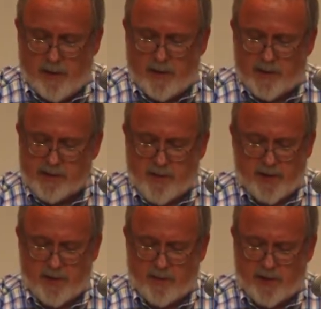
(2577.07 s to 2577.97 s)
And you
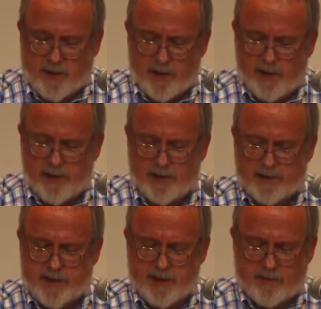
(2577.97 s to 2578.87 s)
spend no money, you
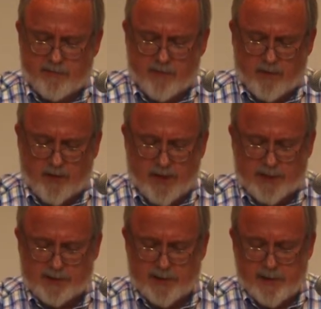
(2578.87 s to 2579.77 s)
take no formal
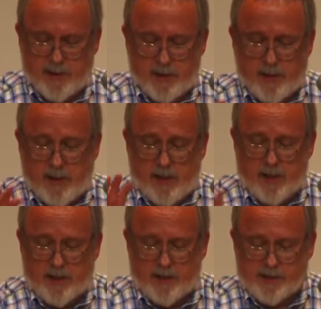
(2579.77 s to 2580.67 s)
action,
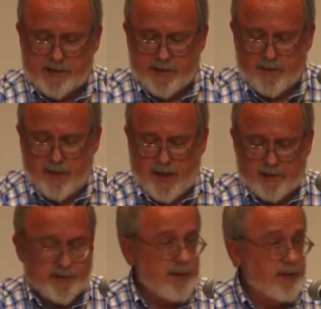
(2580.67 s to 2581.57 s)
and you consider
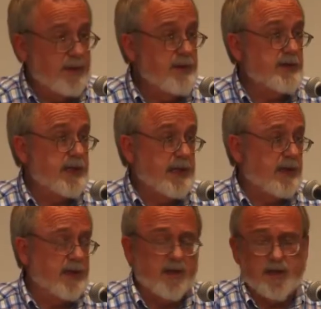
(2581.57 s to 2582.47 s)
matters that are usually
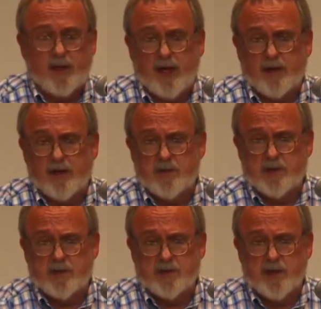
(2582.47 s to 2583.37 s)
not on the county
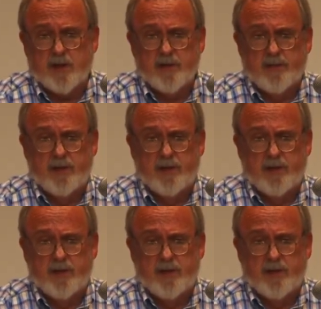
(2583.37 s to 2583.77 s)
commission agenda.